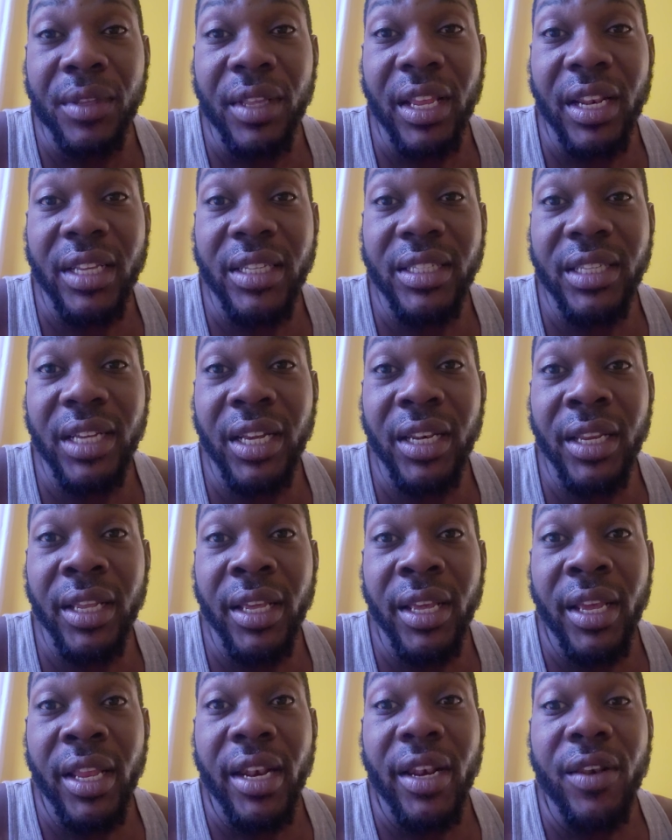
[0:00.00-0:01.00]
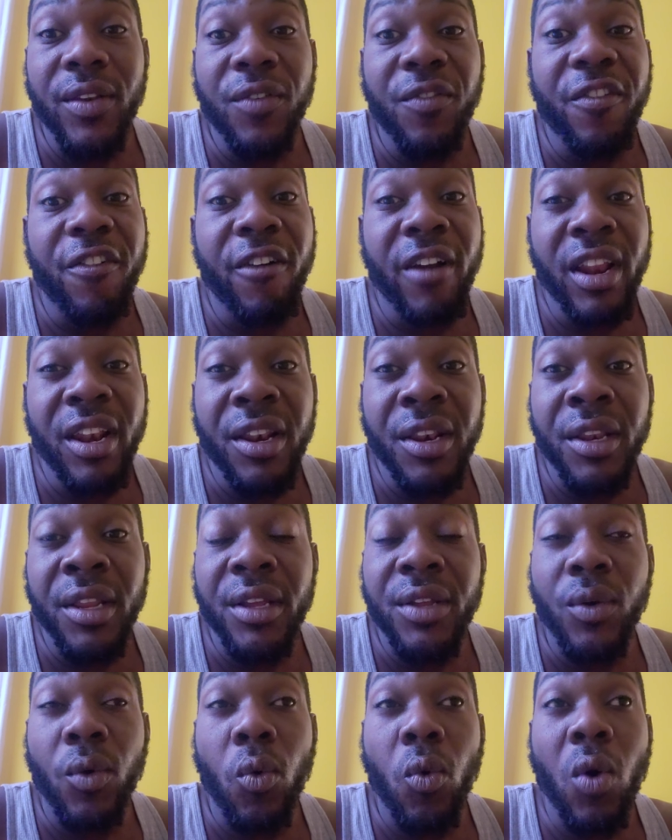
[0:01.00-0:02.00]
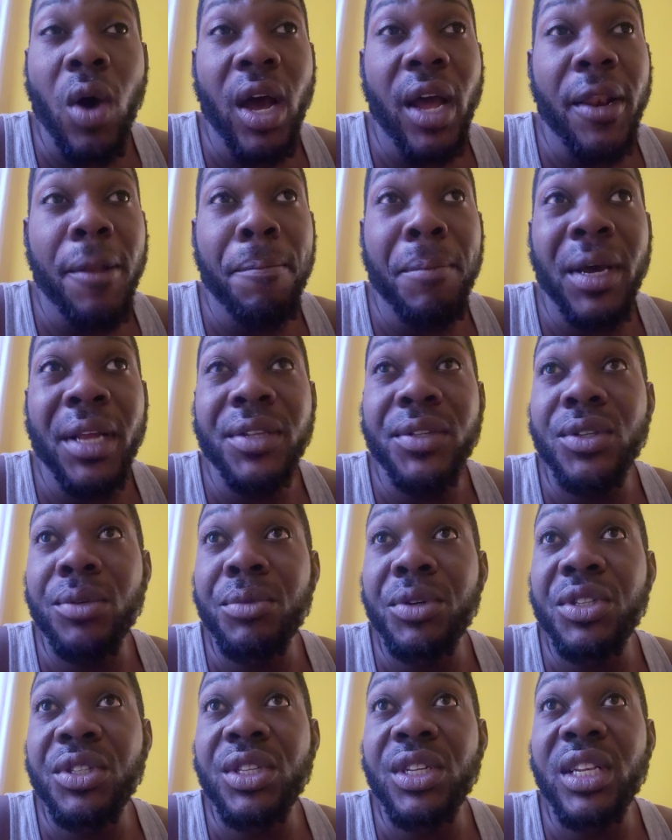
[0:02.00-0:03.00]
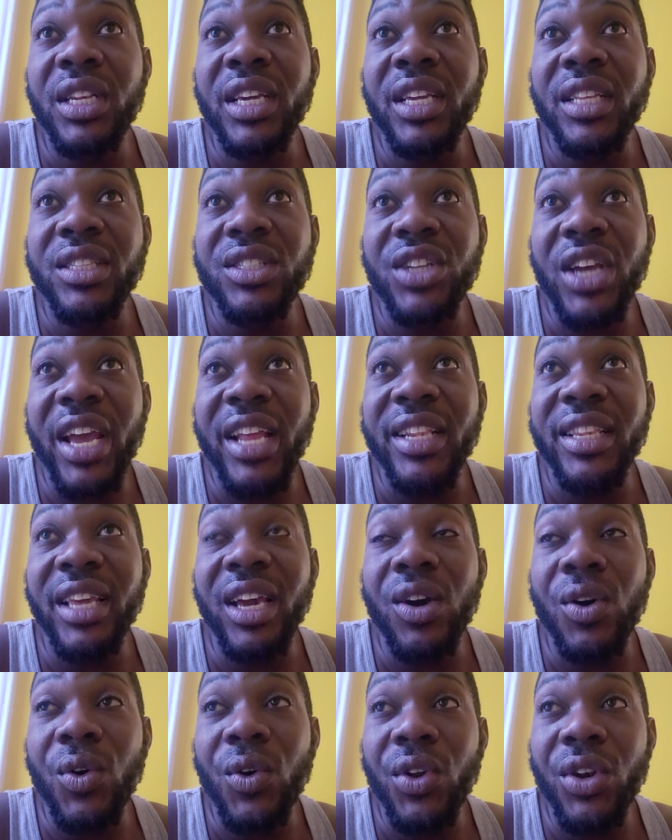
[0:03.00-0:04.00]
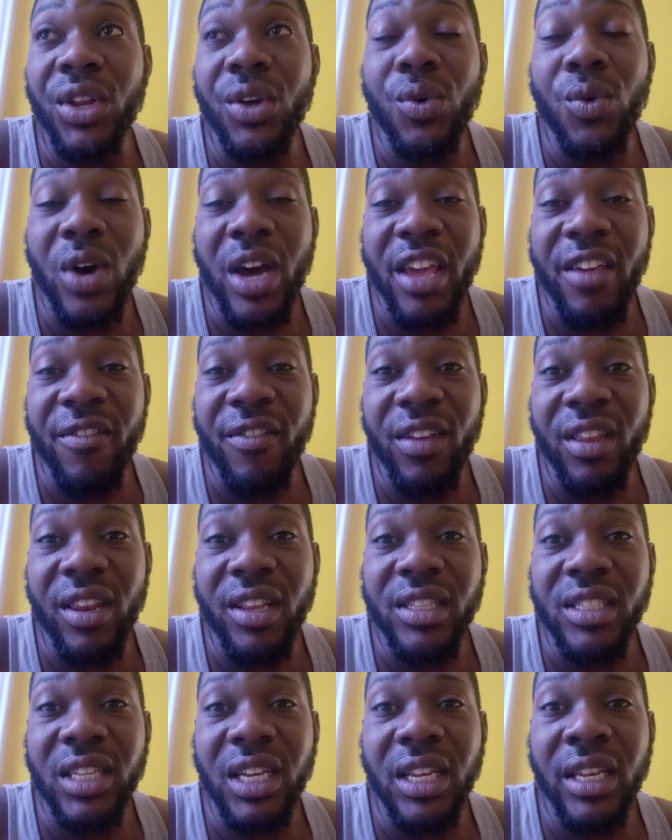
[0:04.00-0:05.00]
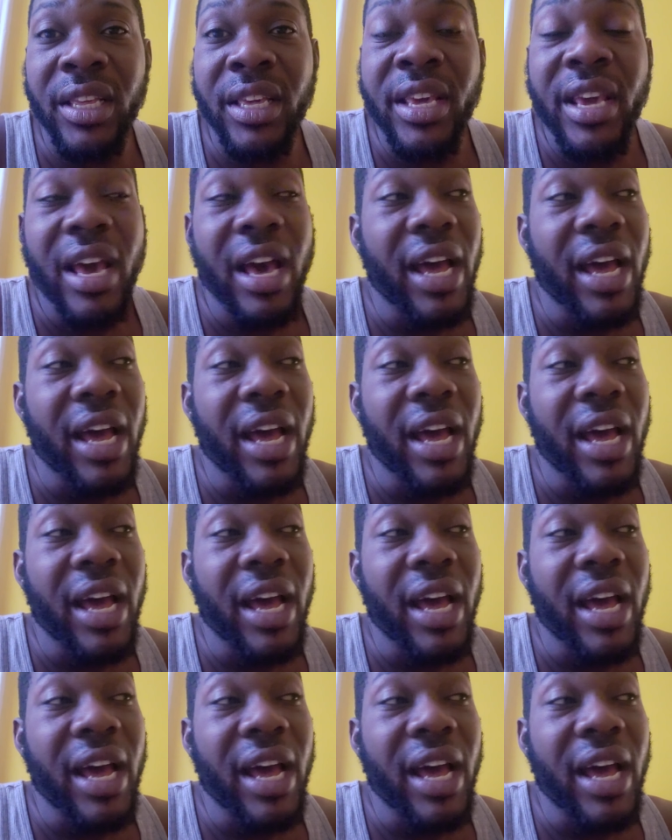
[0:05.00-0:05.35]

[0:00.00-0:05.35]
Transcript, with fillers: You understand? The friend want the man so much till then try take out the wife, you understand?